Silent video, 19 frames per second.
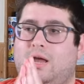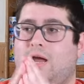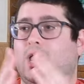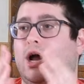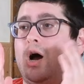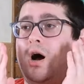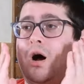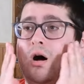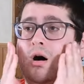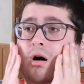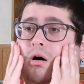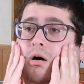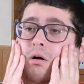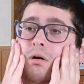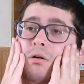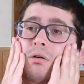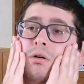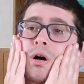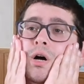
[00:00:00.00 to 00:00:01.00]

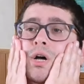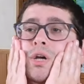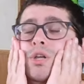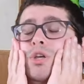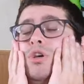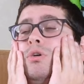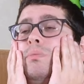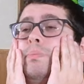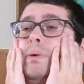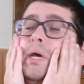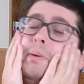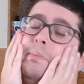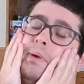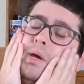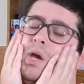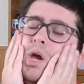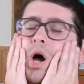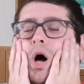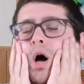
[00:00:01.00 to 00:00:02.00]
Oh, you beat
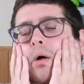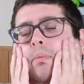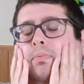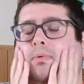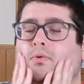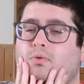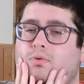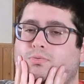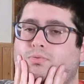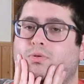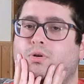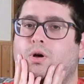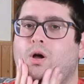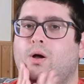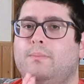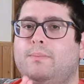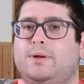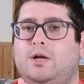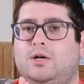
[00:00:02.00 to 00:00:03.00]
me up. Ooh.
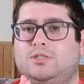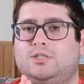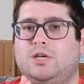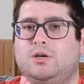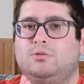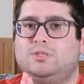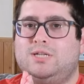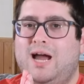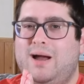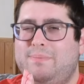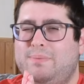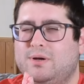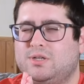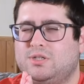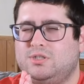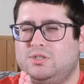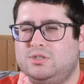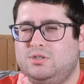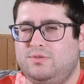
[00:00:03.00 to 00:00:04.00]
But also, Topper,
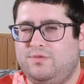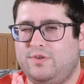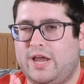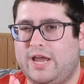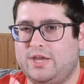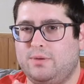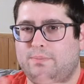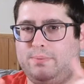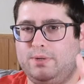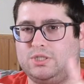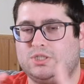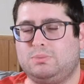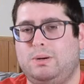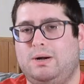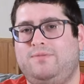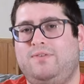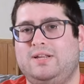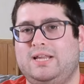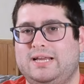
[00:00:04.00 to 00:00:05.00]
you forget you pushed him
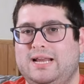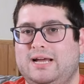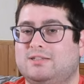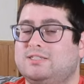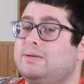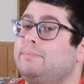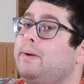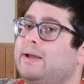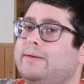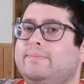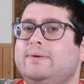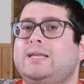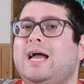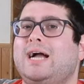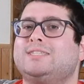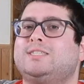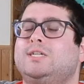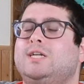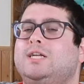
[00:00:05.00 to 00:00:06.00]
off a lighthouse. It may have been
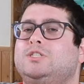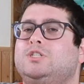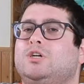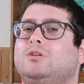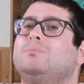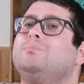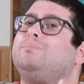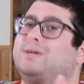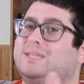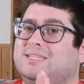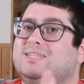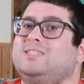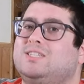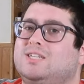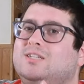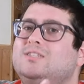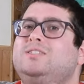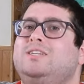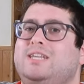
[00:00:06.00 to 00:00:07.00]
accidental, but you
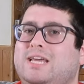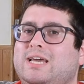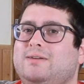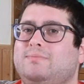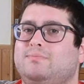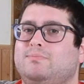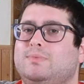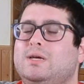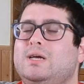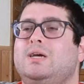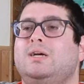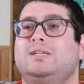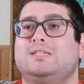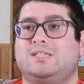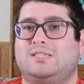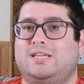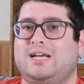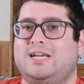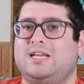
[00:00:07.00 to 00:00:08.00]
still did it.
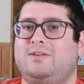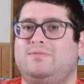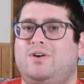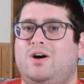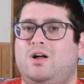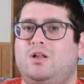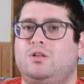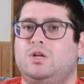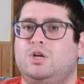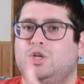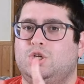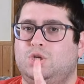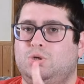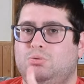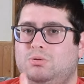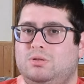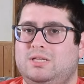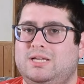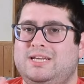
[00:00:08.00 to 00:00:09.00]
Second of all, you
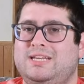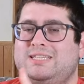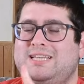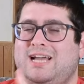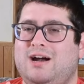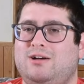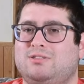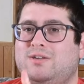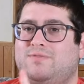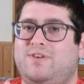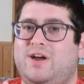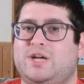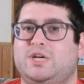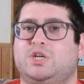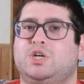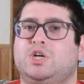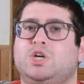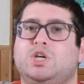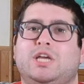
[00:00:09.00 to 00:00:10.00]
lit his house on
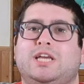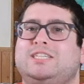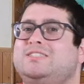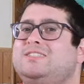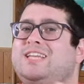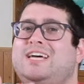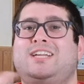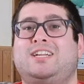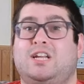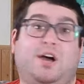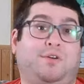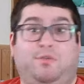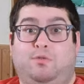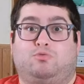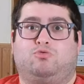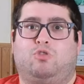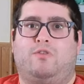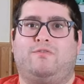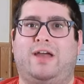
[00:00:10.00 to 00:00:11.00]
fire. Isn't that enough
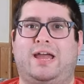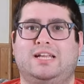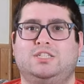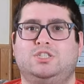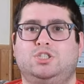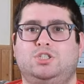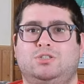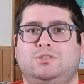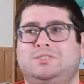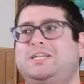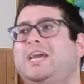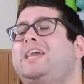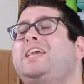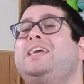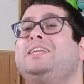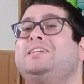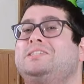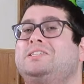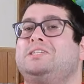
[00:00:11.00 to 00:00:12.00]
of revenge?
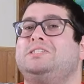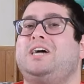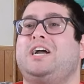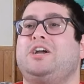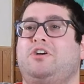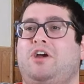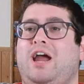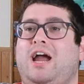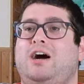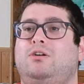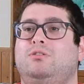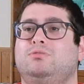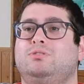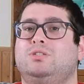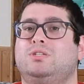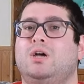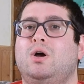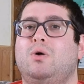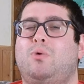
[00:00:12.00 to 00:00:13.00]
Taking his entire
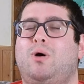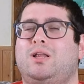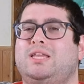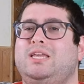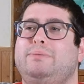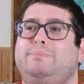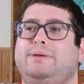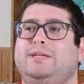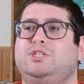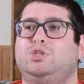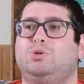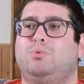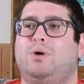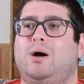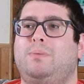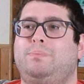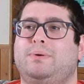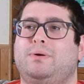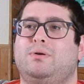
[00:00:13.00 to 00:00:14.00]
house while he beat you
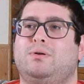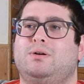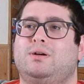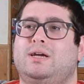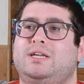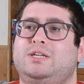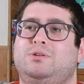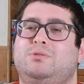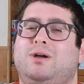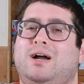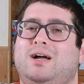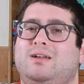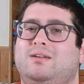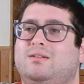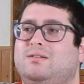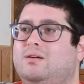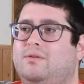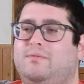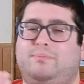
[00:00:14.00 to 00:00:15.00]
up and you got
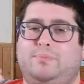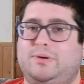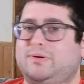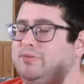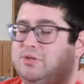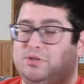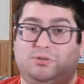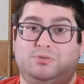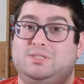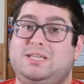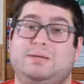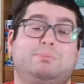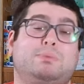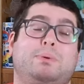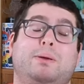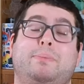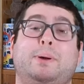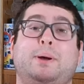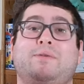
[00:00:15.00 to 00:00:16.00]
put you seem to
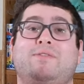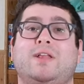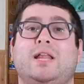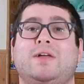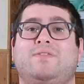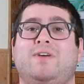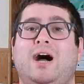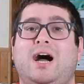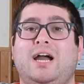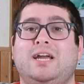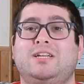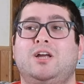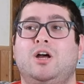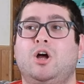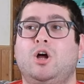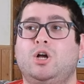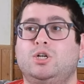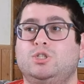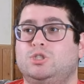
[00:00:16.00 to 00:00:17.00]
be perfectly fine.
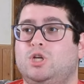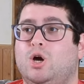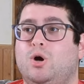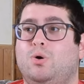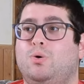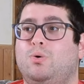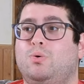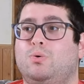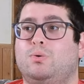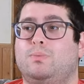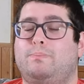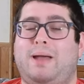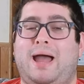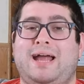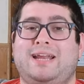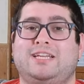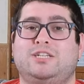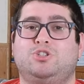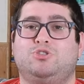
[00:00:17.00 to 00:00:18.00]
No
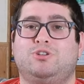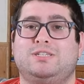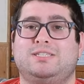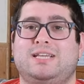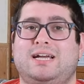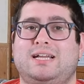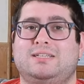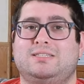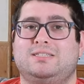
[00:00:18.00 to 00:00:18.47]
bad injuries that